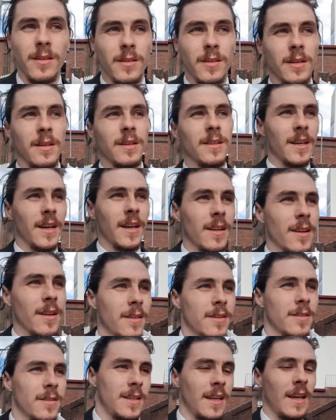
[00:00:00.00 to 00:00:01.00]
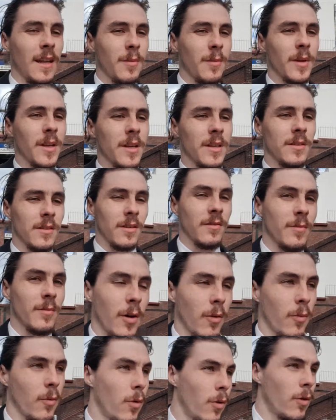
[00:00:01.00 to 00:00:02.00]
It's going to take like 10 minutes off
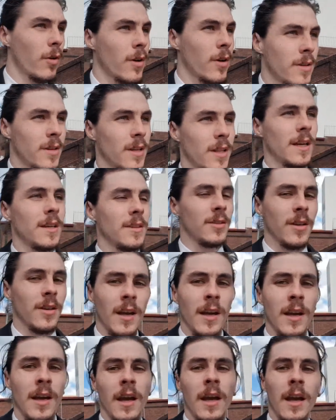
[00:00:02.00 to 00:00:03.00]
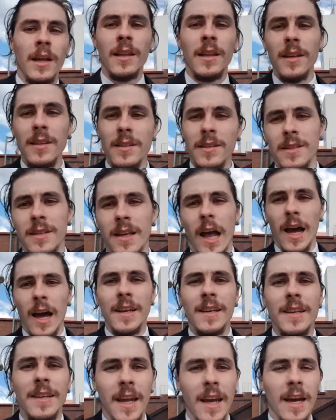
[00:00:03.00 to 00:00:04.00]
my walk for lunch. This is
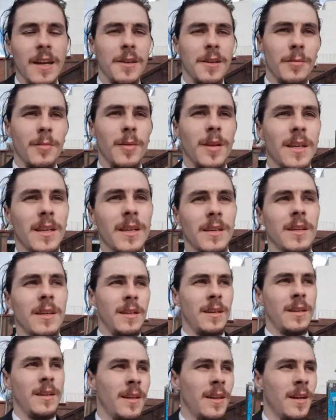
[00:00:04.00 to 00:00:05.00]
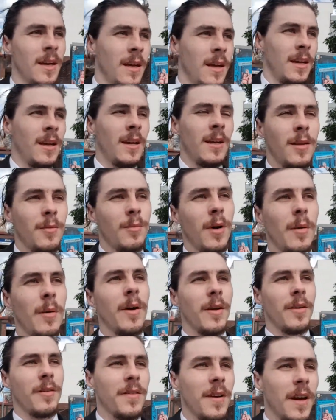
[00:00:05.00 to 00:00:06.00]
undoubtedly my
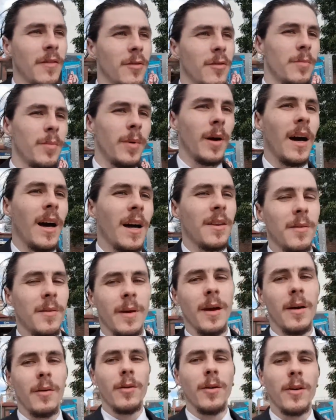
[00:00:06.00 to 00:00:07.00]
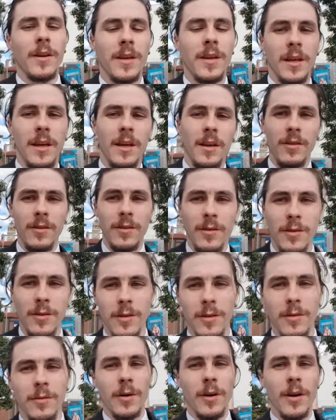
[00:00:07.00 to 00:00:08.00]
most favourite part about working here and
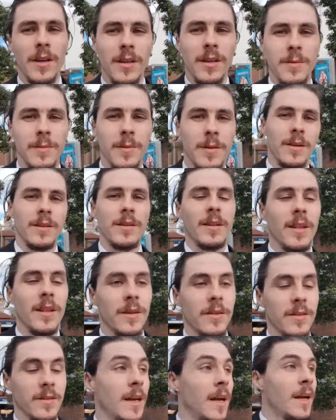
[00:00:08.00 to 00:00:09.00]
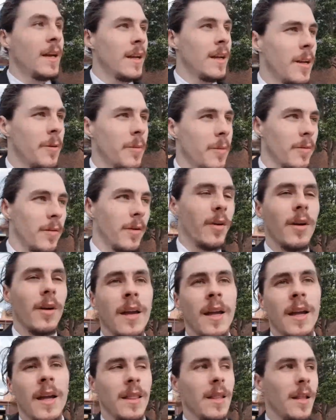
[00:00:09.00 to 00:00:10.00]
doing work experience at Luke's. Don't get wrong,
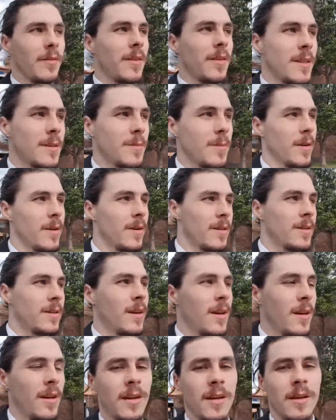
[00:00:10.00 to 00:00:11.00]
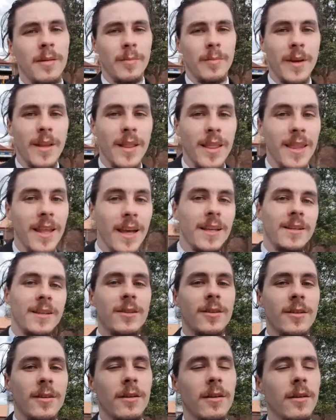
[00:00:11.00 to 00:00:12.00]
love the experience, but lunch,
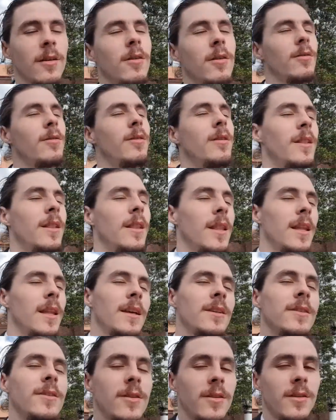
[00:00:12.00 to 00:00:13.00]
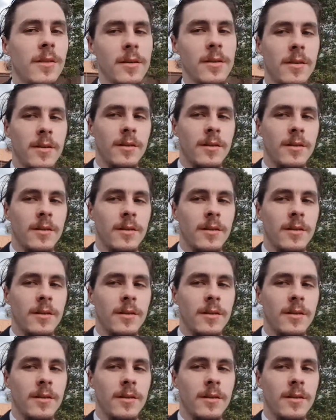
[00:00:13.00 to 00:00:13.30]
oh, lunch.